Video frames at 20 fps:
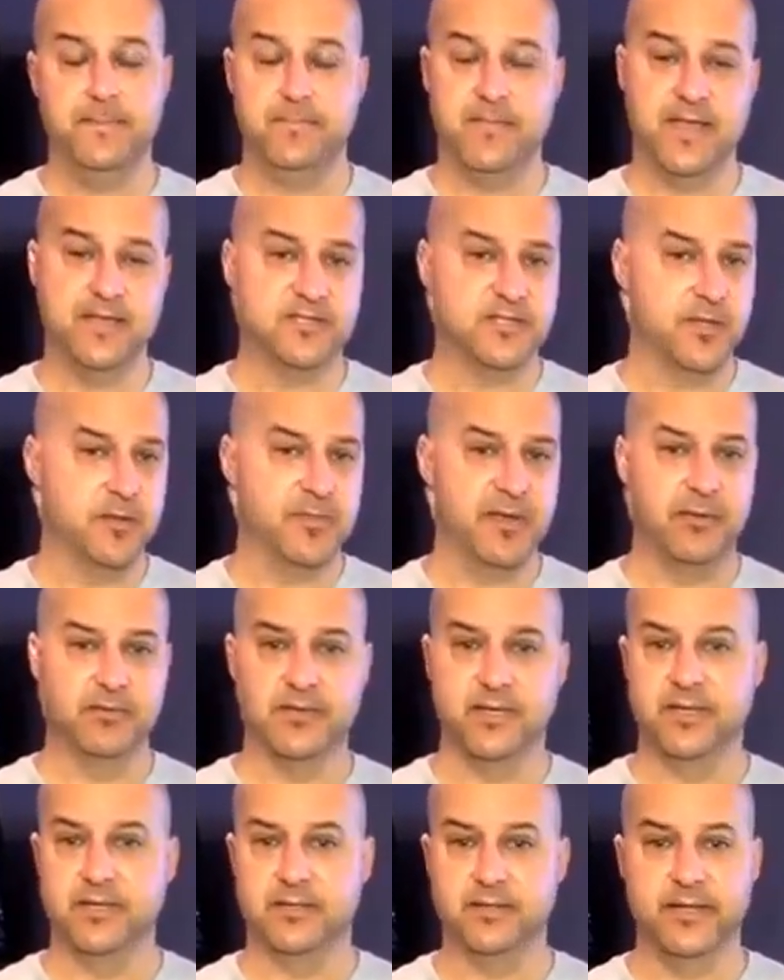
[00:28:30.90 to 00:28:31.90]
And so you'll be able
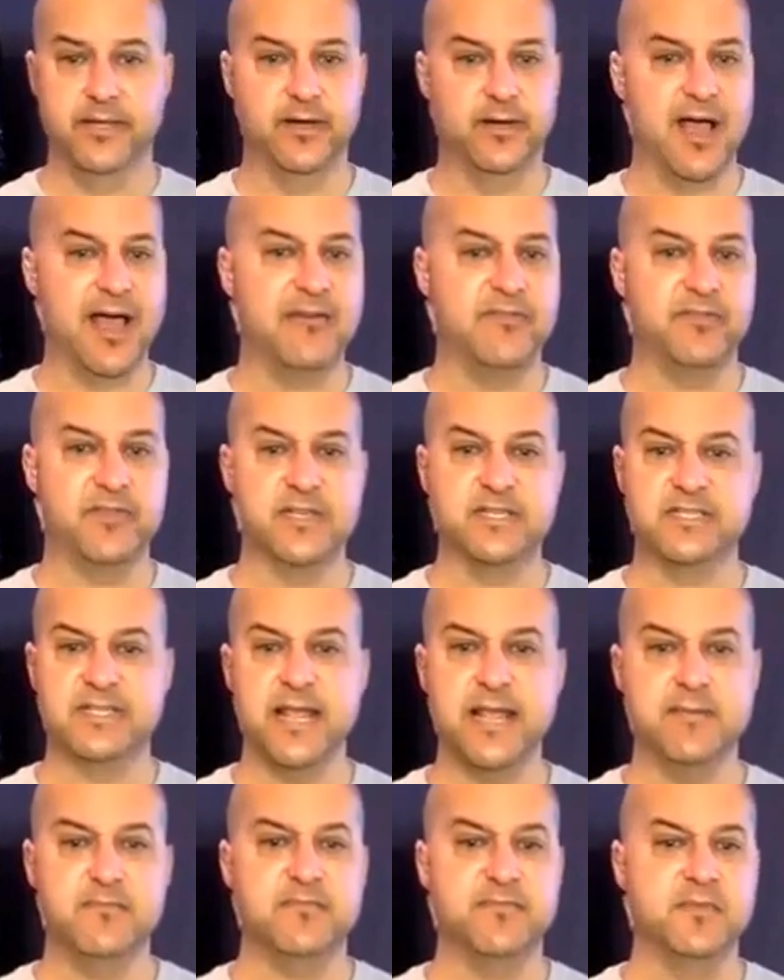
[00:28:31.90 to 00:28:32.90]
to, it'll have the
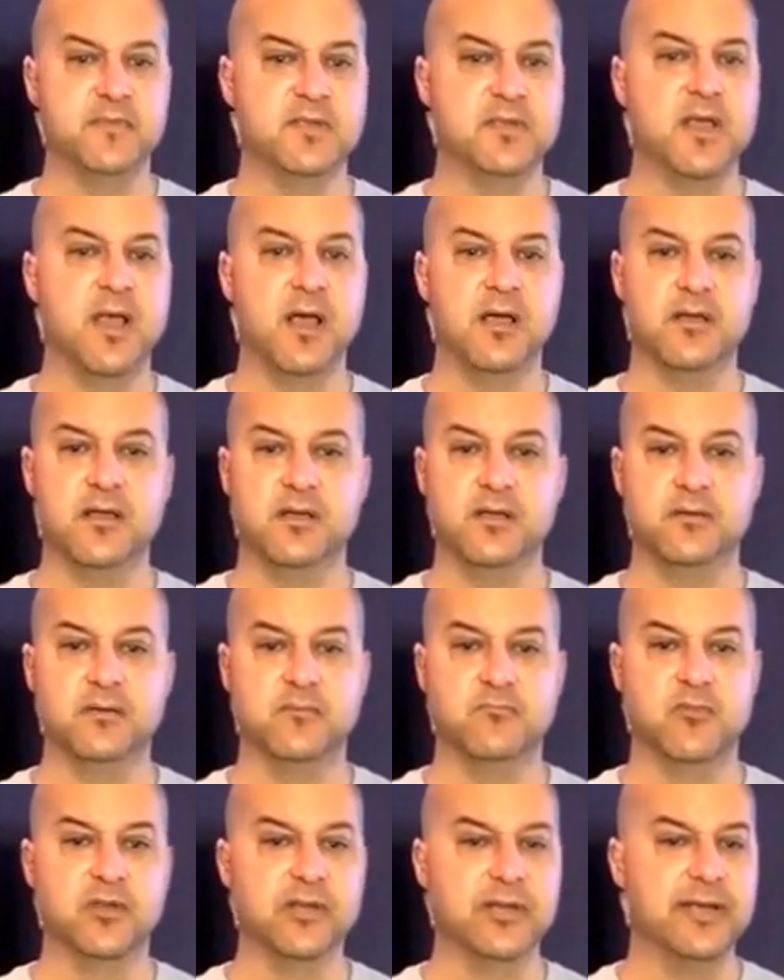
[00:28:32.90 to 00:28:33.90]
same,
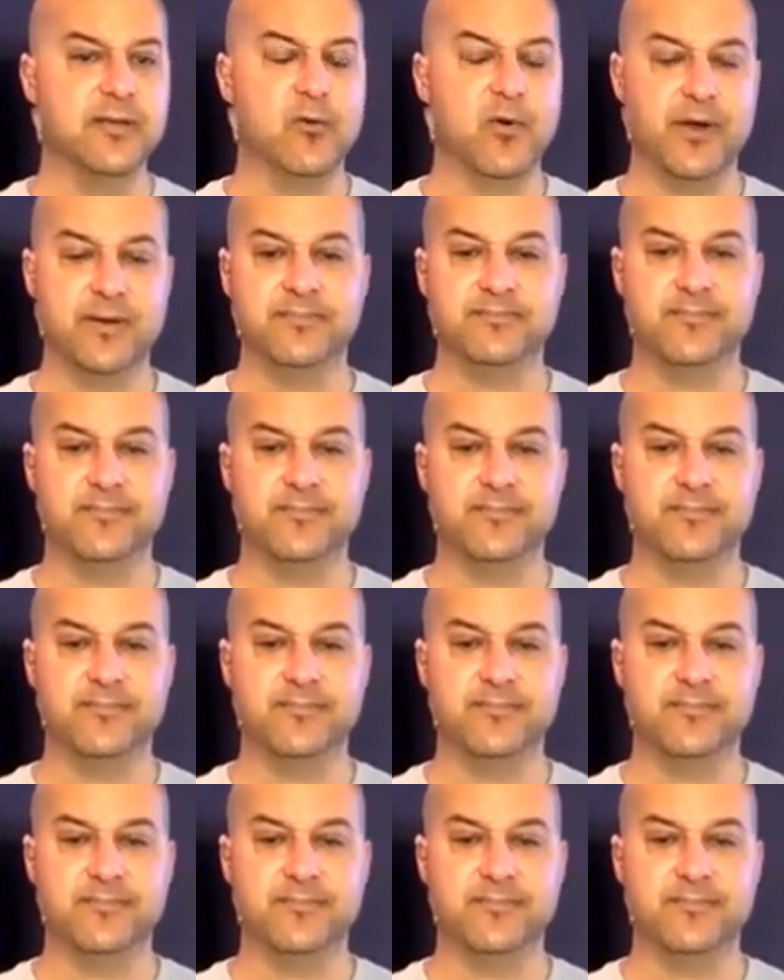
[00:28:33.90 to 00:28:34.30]
really what